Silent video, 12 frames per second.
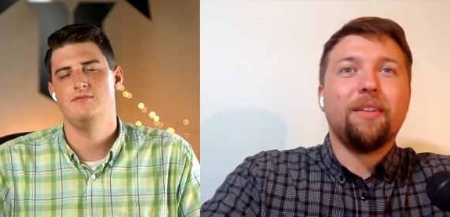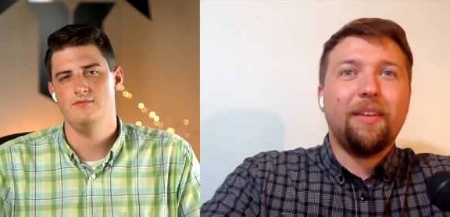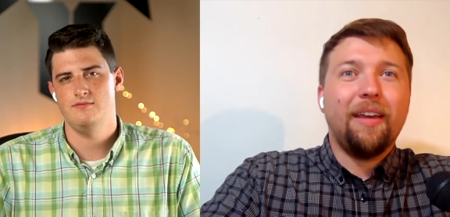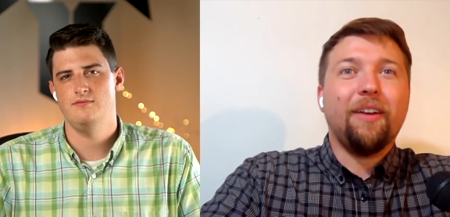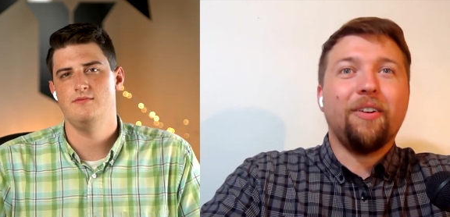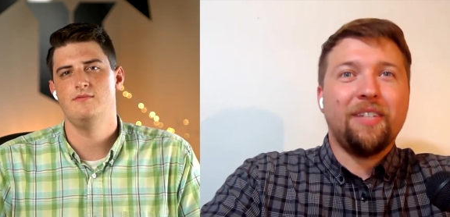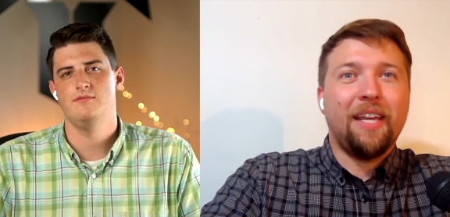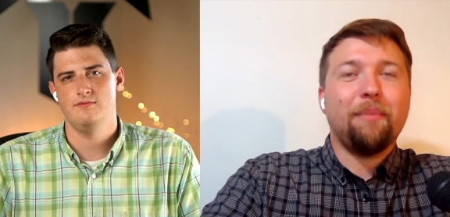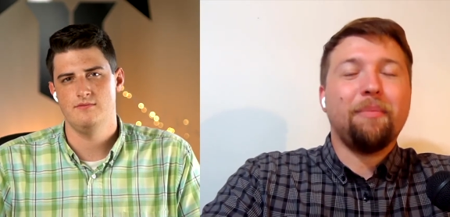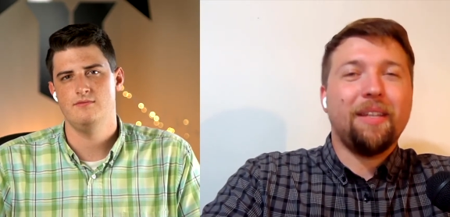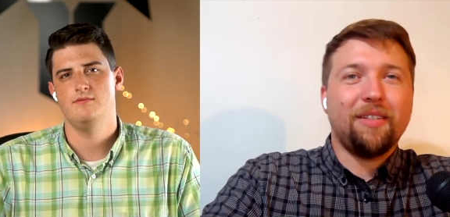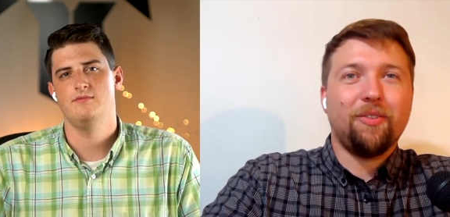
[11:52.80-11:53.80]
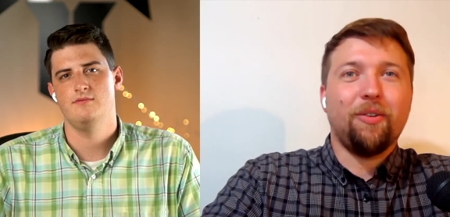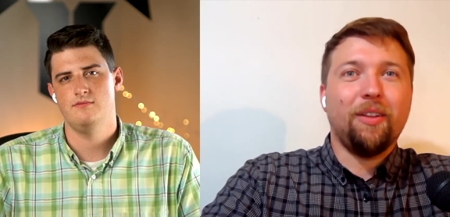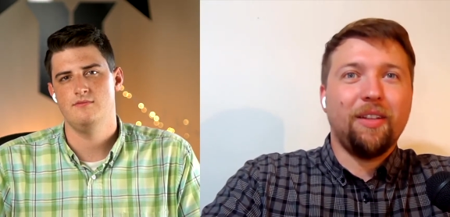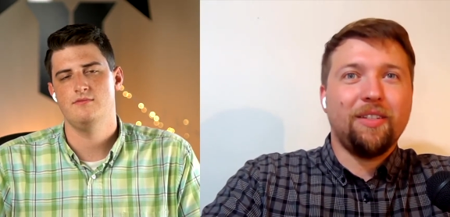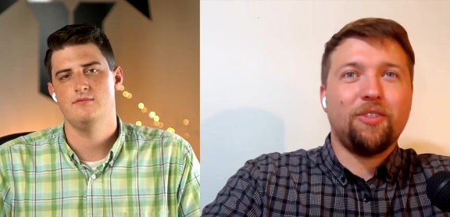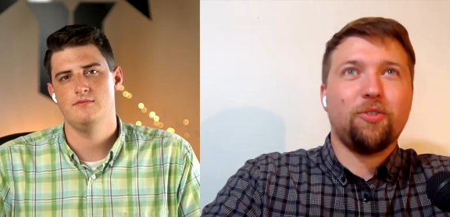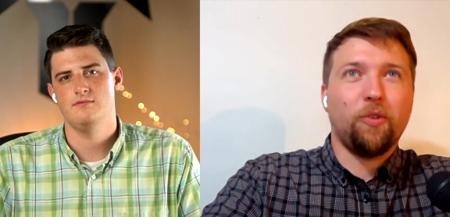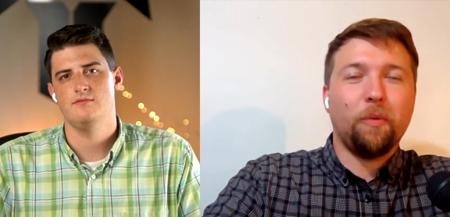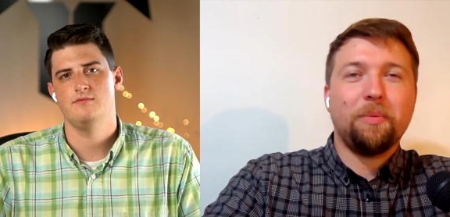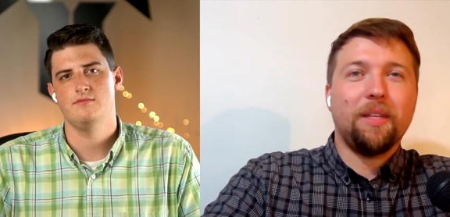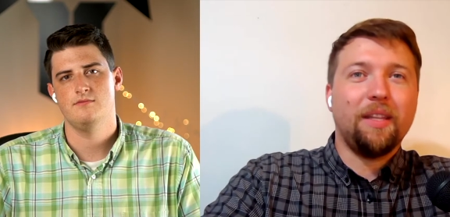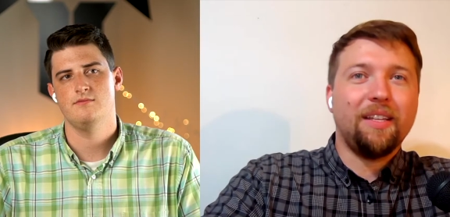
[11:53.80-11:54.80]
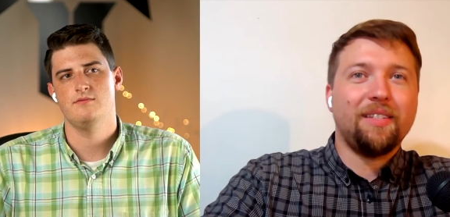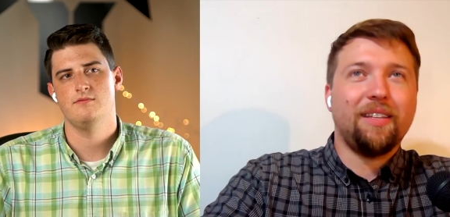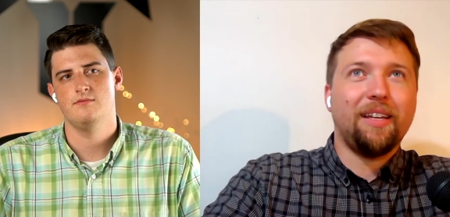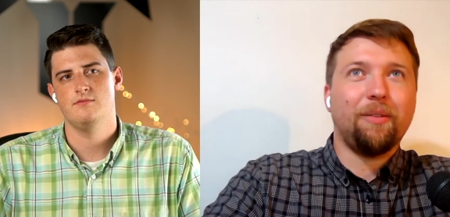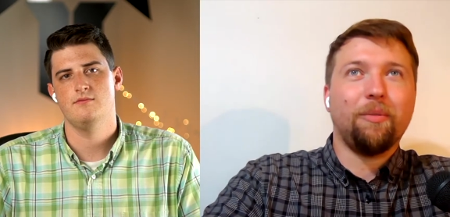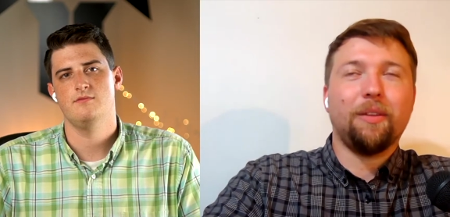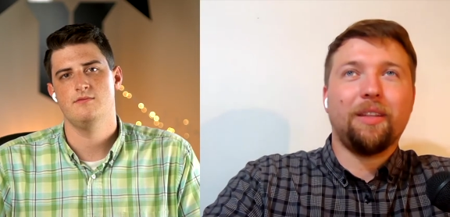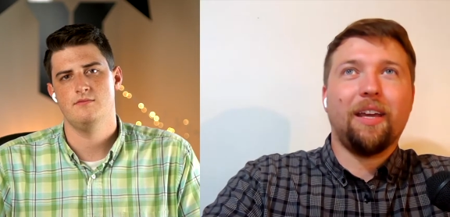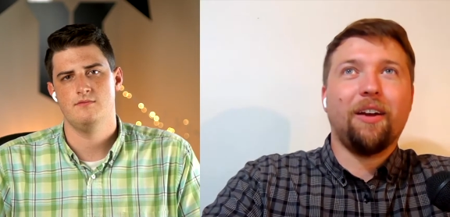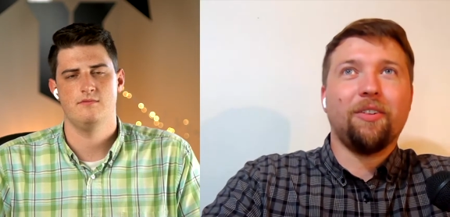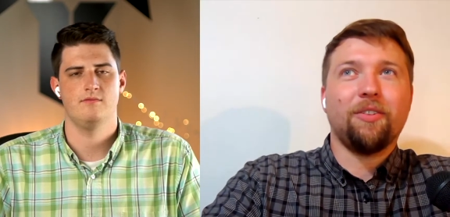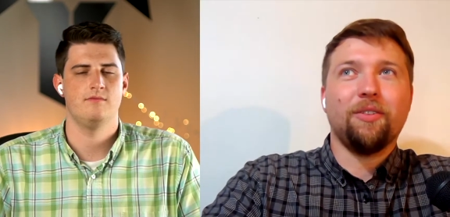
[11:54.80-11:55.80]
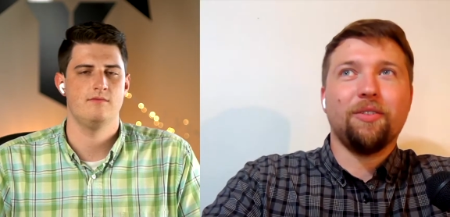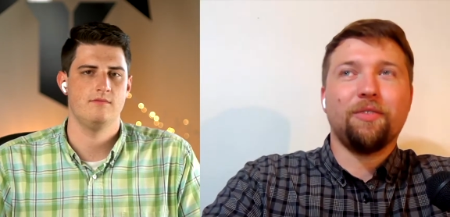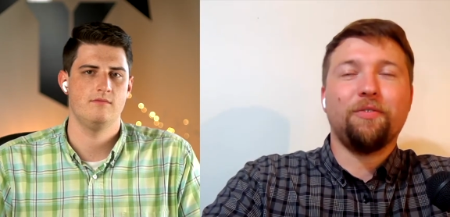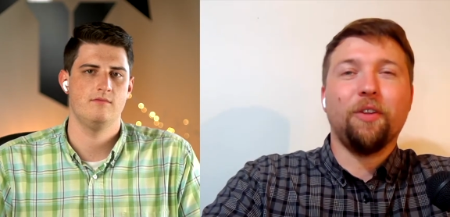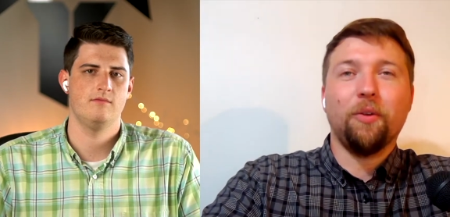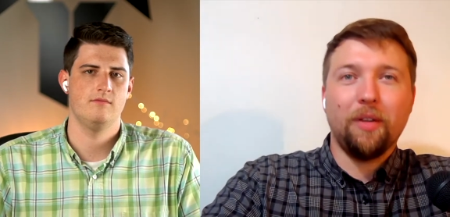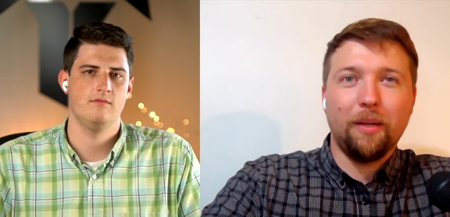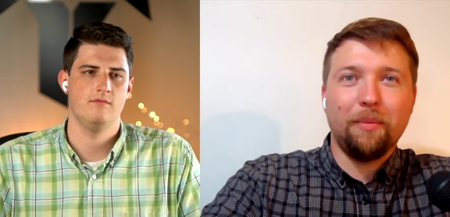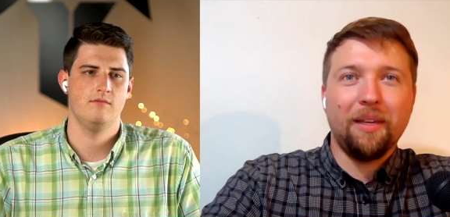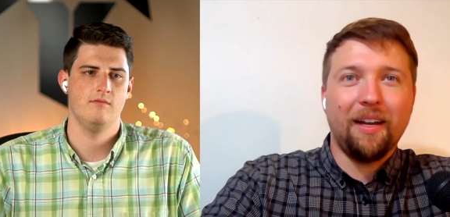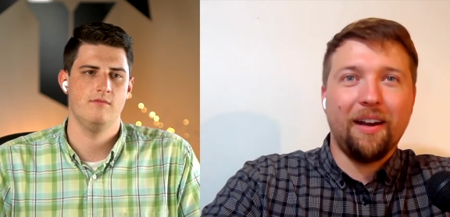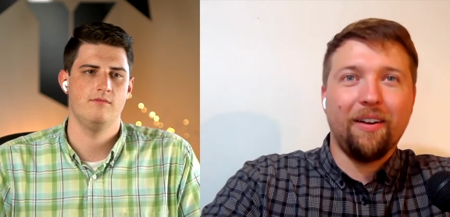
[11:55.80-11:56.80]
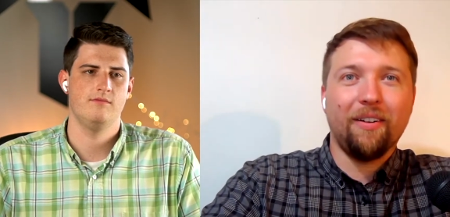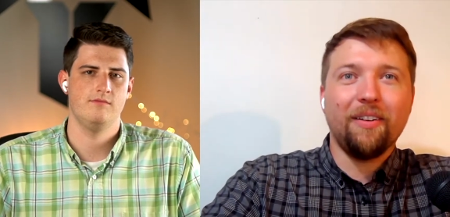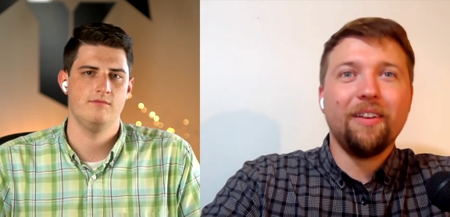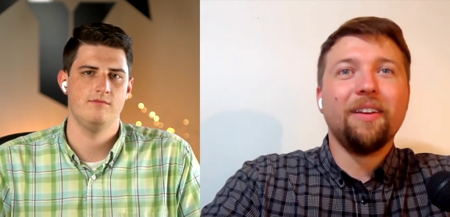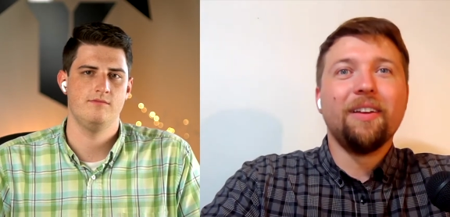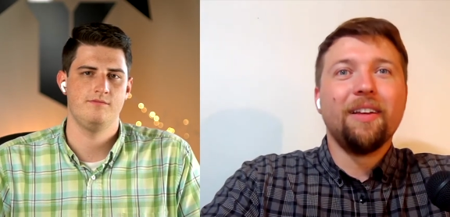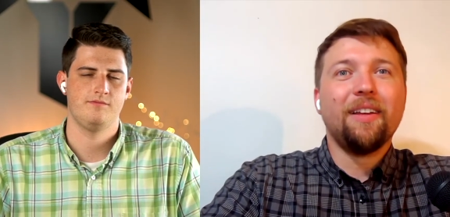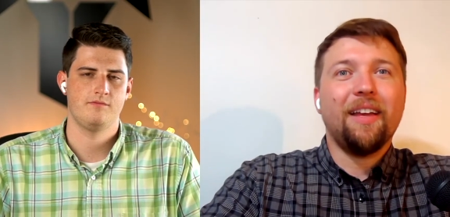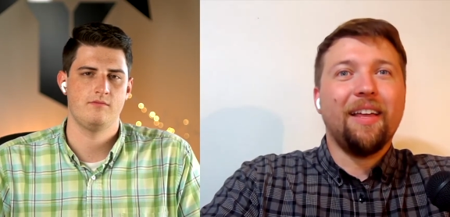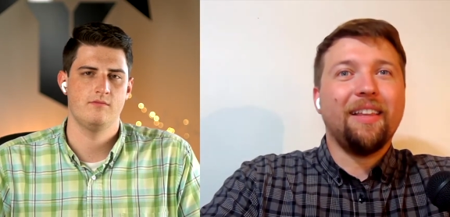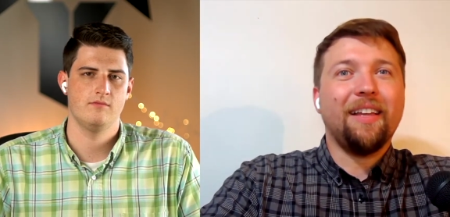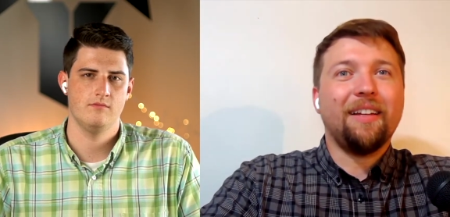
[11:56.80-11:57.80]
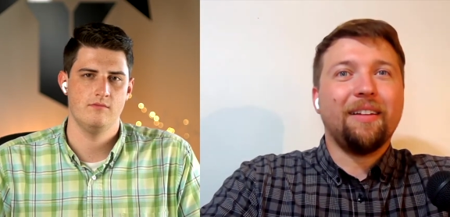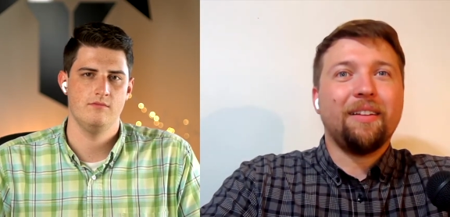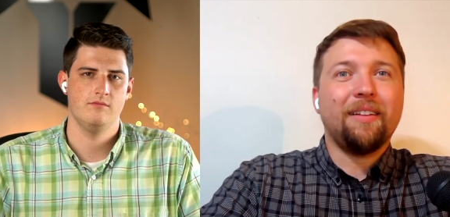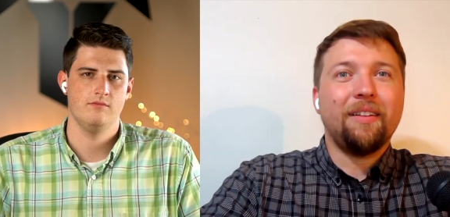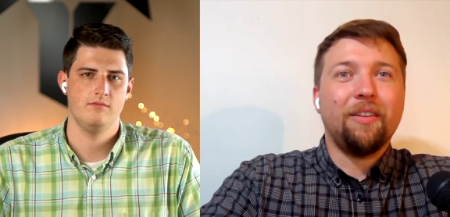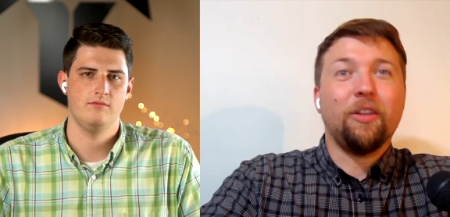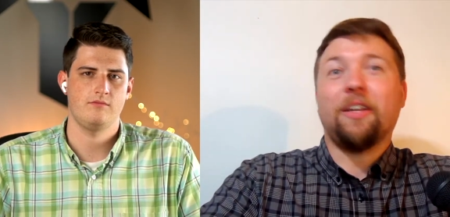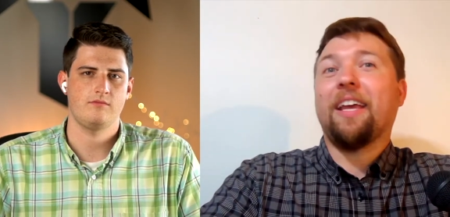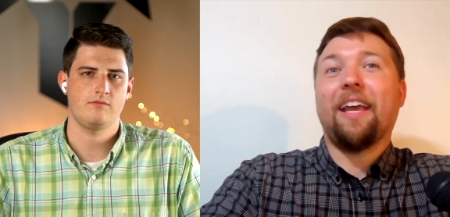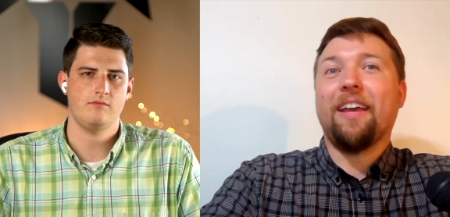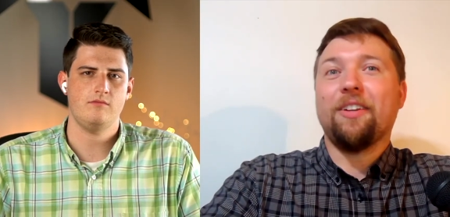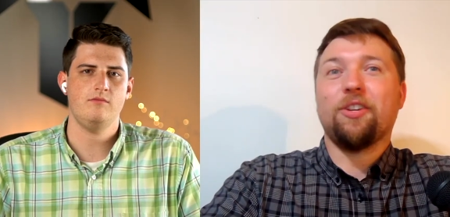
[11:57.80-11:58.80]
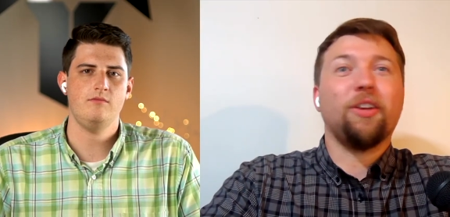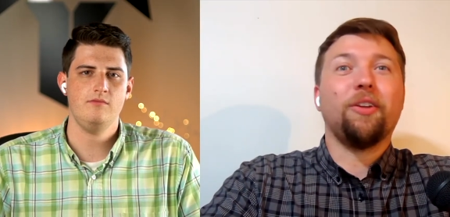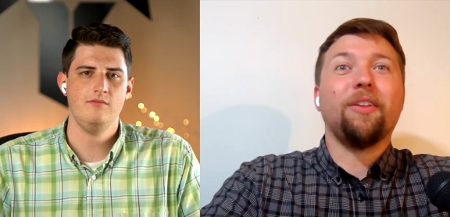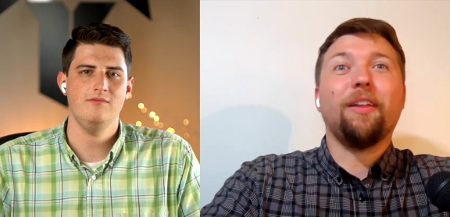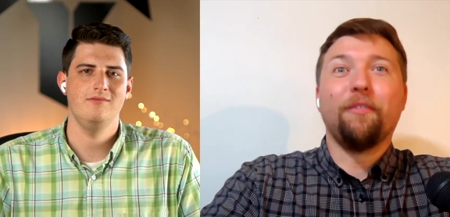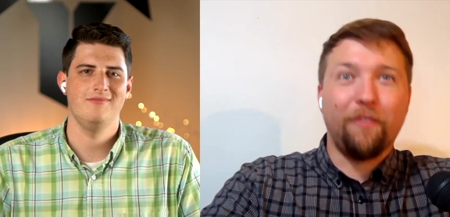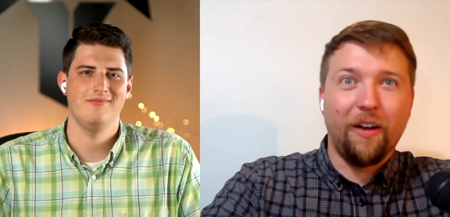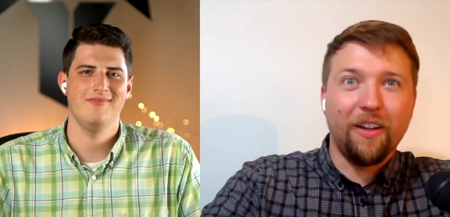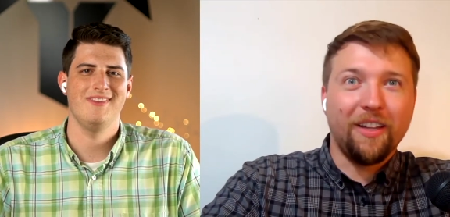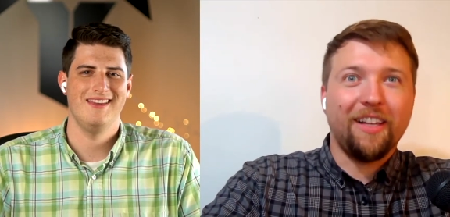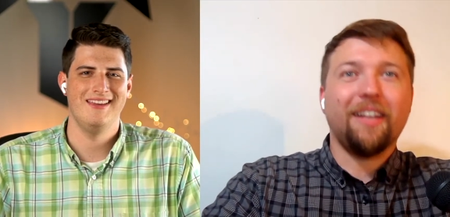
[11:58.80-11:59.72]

Speaker 1: mm. Mm-hmm. entertainment, mm-hmm. or at least tropes in this, like with characters floating in midair, and then looking at each other and then falling.